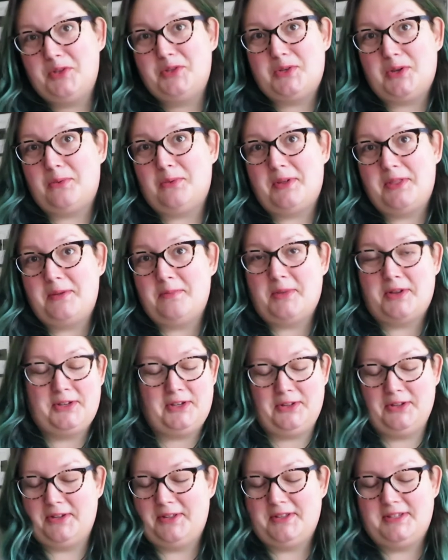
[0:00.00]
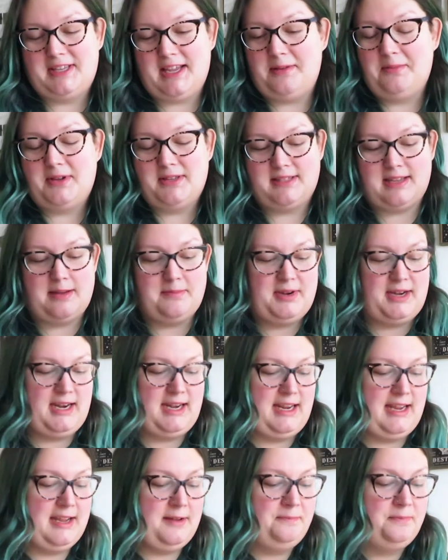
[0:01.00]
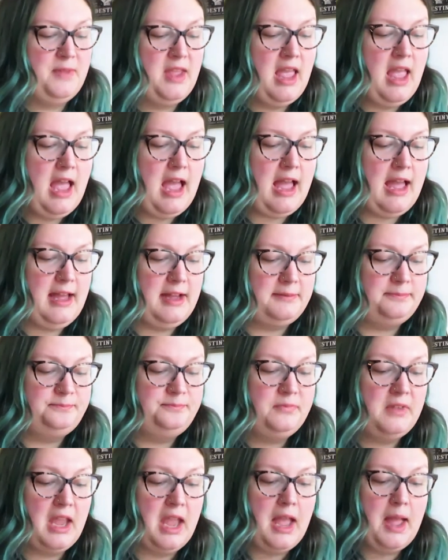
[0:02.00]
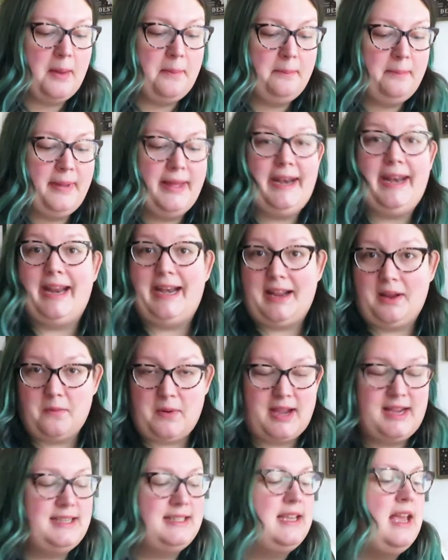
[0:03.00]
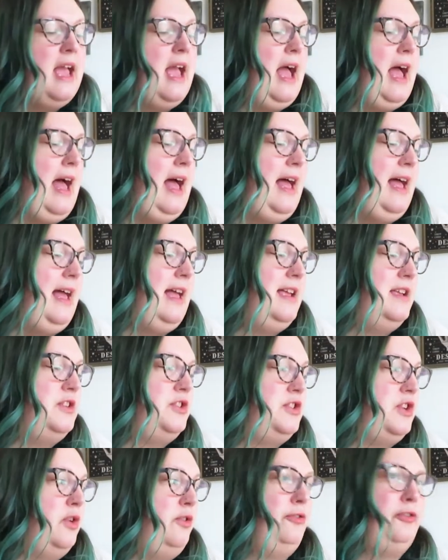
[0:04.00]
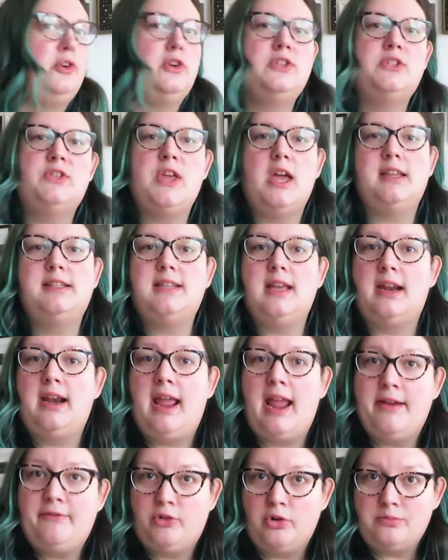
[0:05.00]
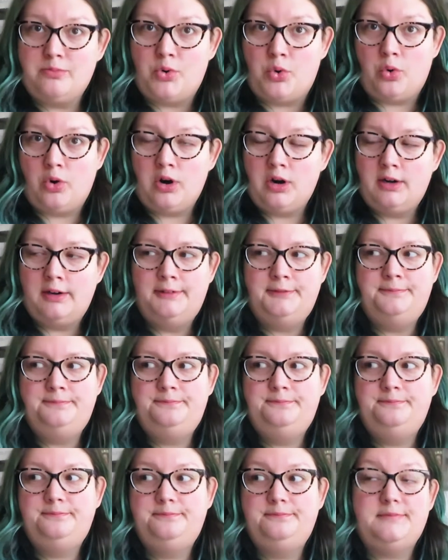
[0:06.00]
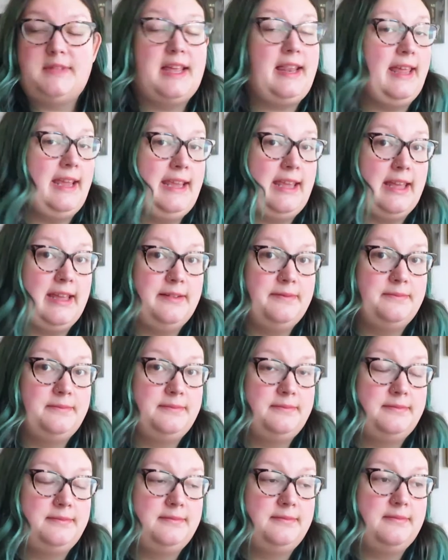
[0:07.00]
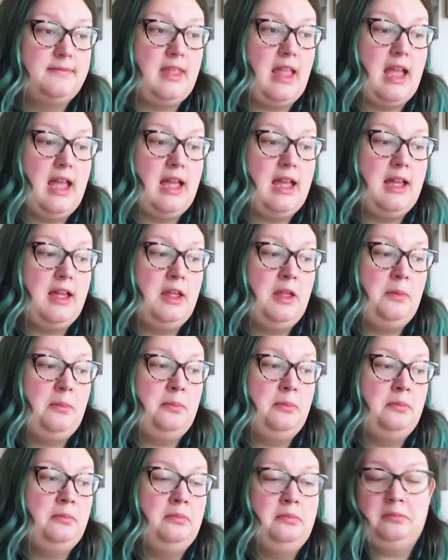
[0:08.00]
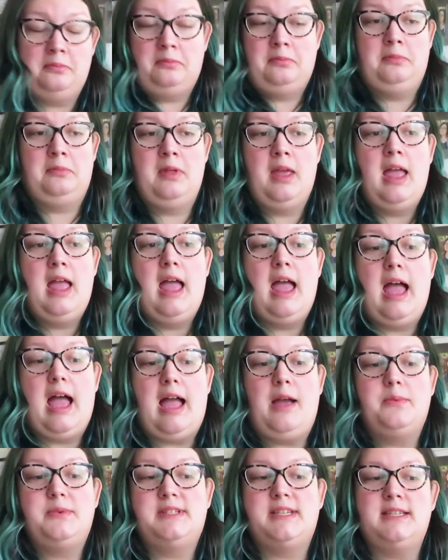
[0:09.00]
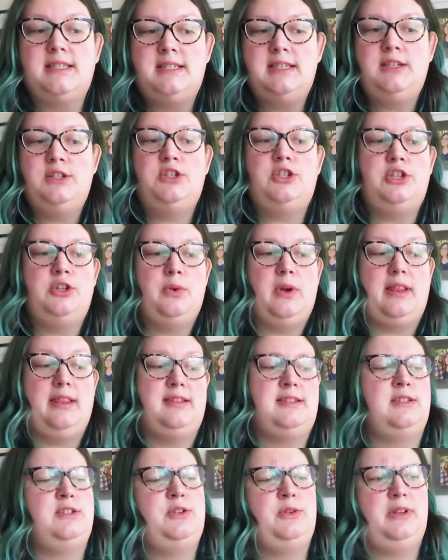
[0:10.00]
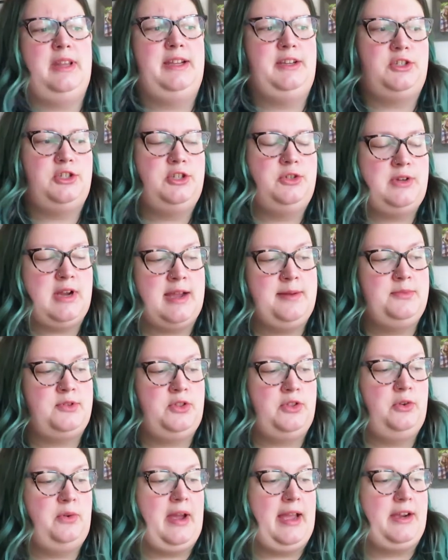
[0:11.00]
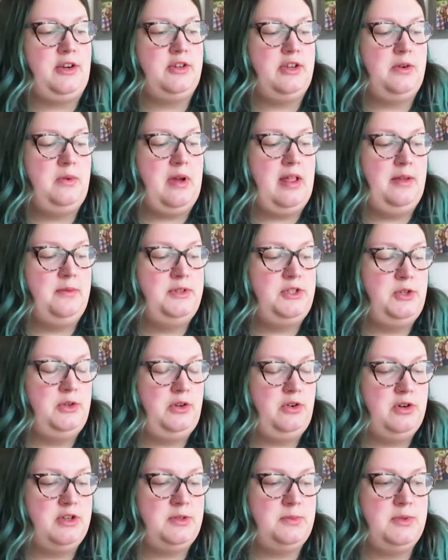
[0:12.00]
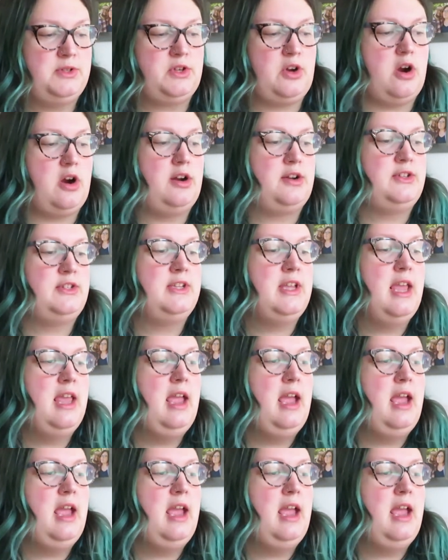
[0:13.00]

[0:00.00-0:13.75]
So I want them all to look the same because I'm an idiot. But anyways, so first thoughts on Evermore. I like it. I listened to it like two times through actually while I was doing Christmas cards.